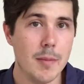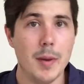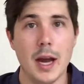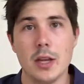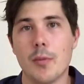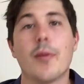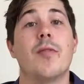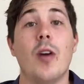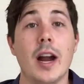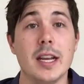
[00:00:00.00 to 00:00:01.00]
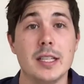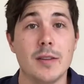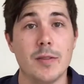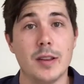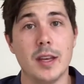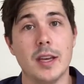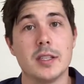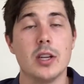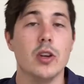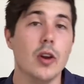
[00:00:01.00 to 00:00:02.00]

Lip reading: but you're providing different things and